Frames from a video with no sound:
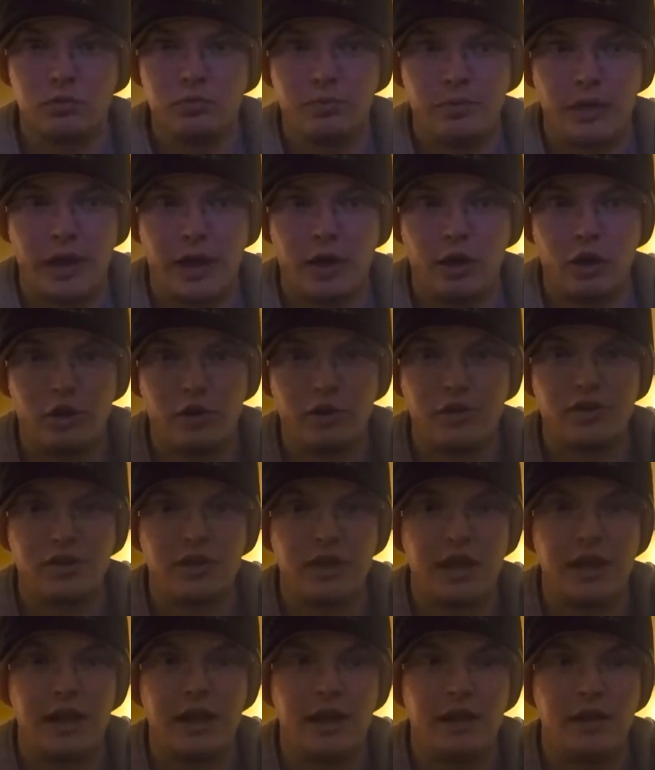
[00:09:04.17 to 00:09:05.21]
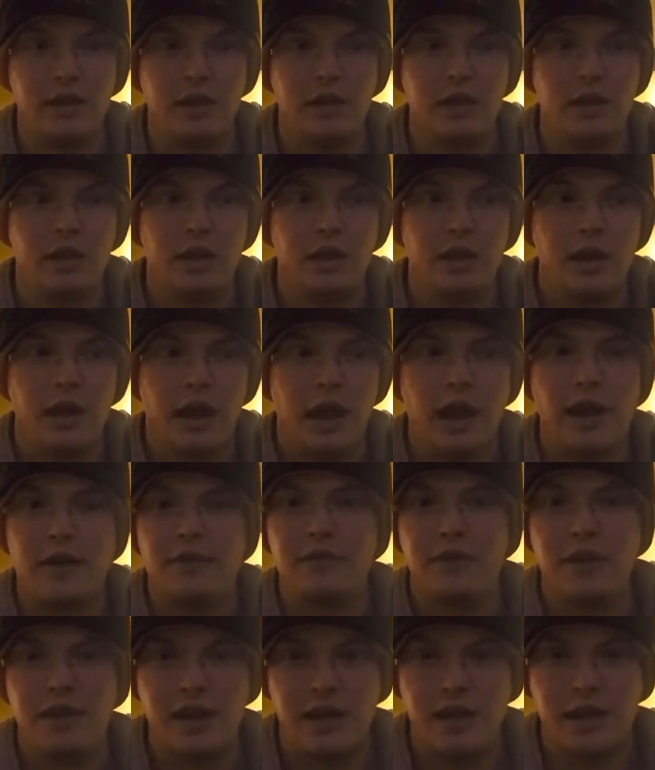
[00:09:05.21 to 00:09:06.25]
mallards that I've
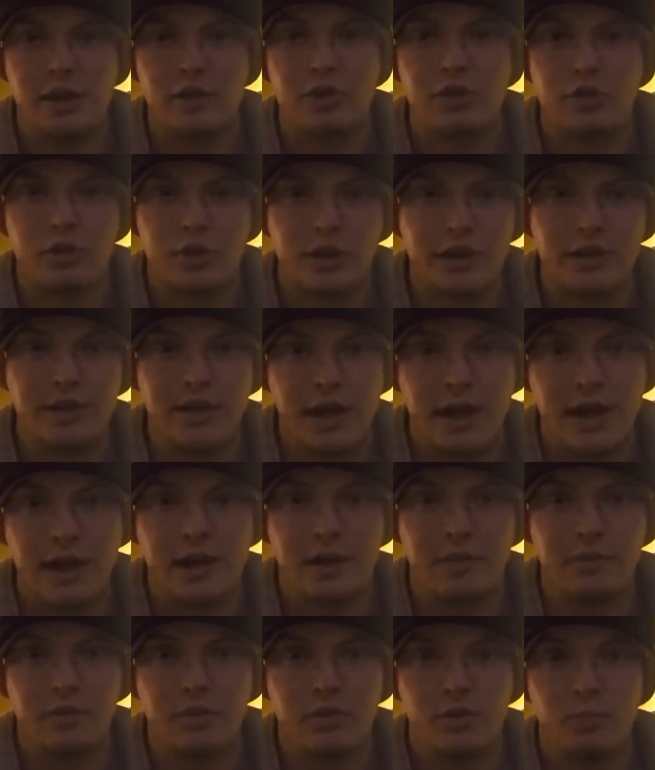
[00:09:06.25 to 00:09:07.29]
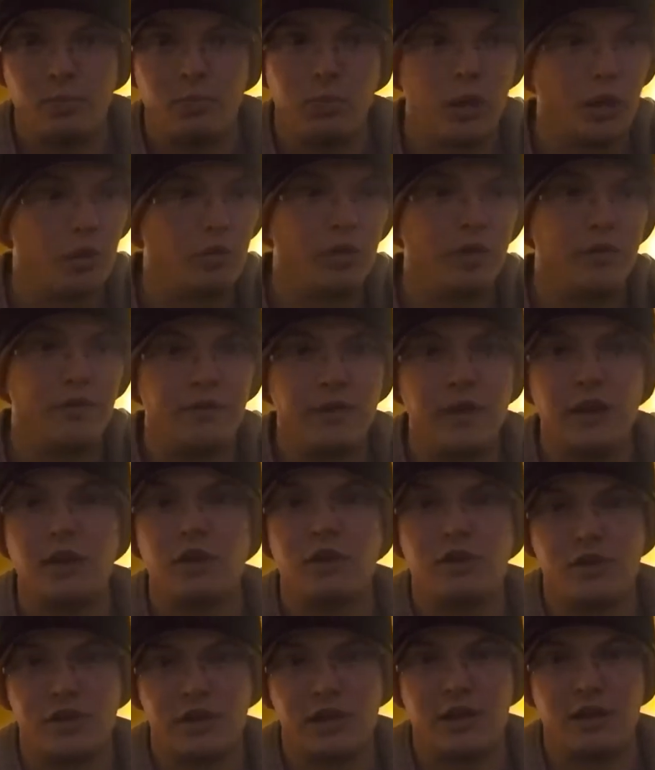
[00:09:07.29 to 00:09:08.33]
hit 3 times, blow the
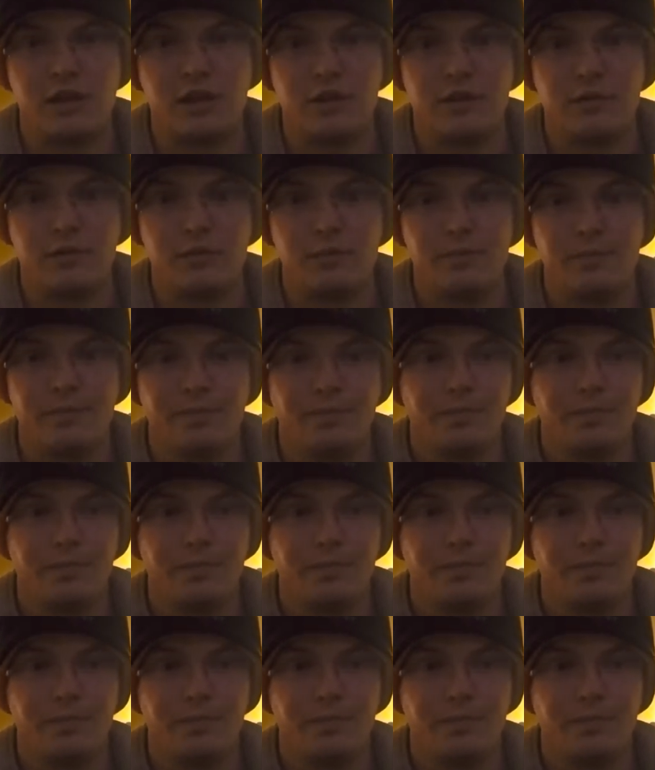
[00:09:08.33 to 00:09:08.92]
feathers out of them,